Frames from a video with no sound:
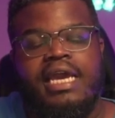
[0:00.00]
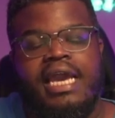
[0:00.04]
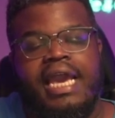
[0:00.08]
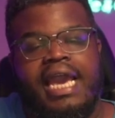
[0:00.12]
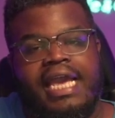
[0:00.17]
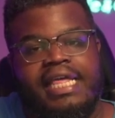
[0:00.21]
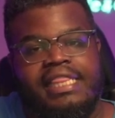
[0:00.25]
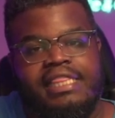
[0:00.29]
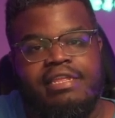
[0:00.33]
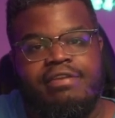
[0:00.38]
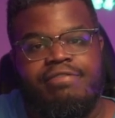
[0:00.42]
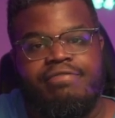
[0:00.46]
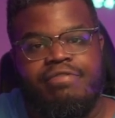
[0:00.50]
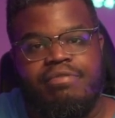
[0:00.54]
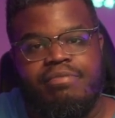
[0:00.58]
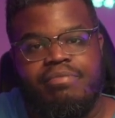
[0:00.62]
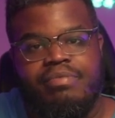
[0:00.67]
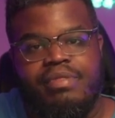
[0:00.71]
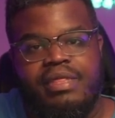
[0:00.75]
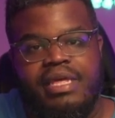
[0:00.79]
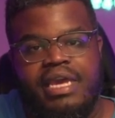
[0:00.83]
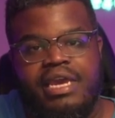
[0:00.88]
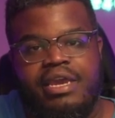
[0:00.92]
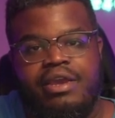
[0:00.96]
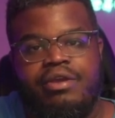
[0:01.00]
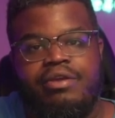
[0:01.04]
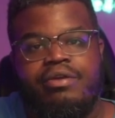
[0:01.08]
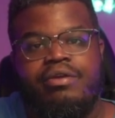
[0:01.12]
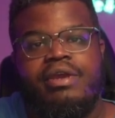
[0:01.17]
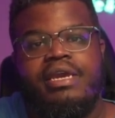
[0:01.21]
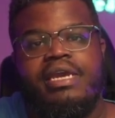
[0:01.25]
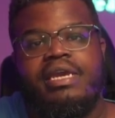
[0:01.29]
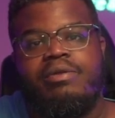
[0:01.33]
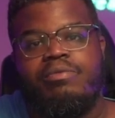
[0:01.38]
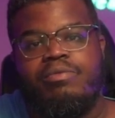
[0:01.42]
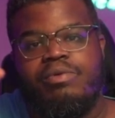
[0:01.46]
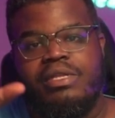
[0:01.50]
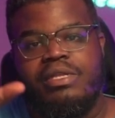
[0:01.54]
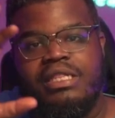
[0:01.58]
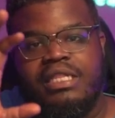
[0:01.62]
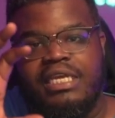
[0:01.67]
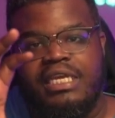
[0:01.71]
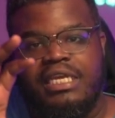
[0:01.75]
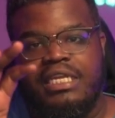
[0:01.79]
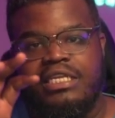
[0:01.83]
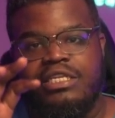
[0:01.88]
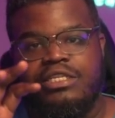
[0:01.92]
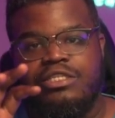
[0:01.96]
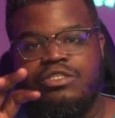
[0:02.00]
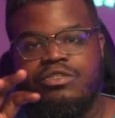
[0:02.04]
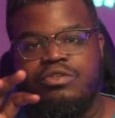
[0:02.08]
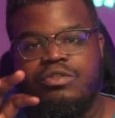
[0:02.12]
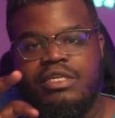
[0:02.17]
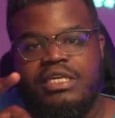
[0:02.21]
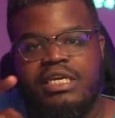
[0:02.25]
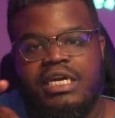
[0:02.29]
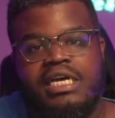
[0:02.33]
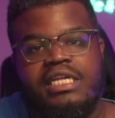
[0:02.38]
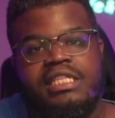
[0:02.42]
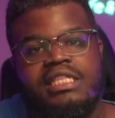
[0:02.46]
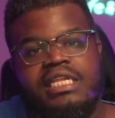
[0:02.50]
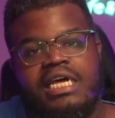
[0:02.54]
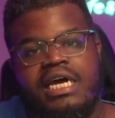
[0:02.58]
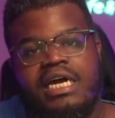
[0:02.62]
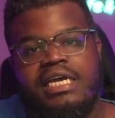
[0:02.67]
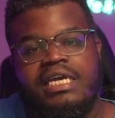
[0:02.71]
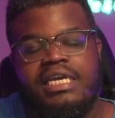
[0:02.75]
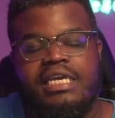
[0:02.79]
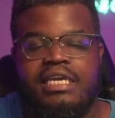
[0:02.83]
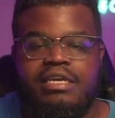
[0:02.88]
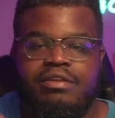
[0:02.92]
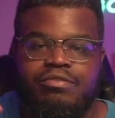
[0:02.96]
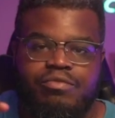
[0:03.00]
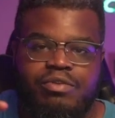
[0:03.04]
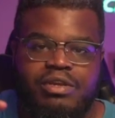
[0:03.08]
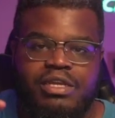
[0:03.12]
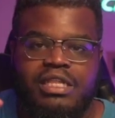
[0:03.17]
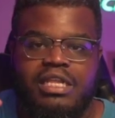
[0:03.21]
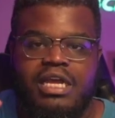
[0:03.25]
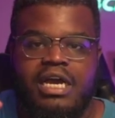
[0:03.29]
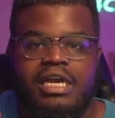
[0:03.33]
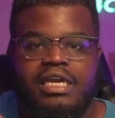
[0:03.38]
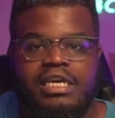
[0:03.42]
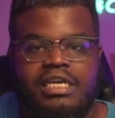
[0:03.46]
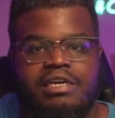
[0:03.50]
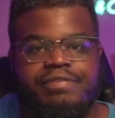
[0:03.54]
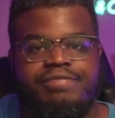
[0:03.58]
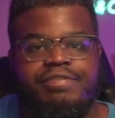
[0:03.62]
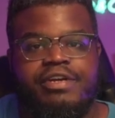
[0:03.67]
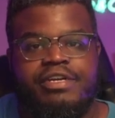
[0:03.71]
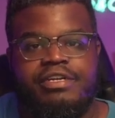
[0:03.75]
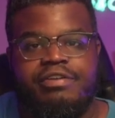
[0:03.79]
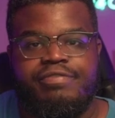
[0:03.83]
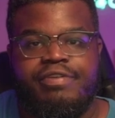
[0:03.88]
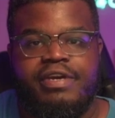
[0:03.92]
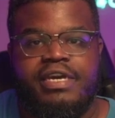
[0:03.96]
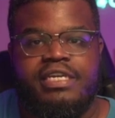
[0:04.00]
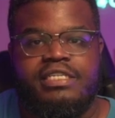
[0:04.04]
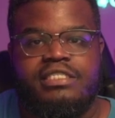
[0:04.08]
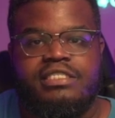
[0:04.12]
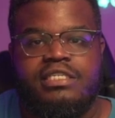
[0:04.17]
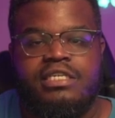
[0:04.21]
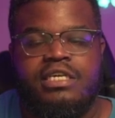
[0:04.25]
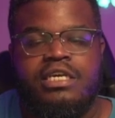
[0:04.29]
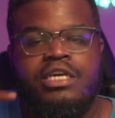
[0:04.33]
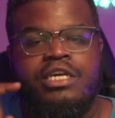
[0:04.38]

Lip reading: and then from there it would lead into the unlocking and relocking of our device.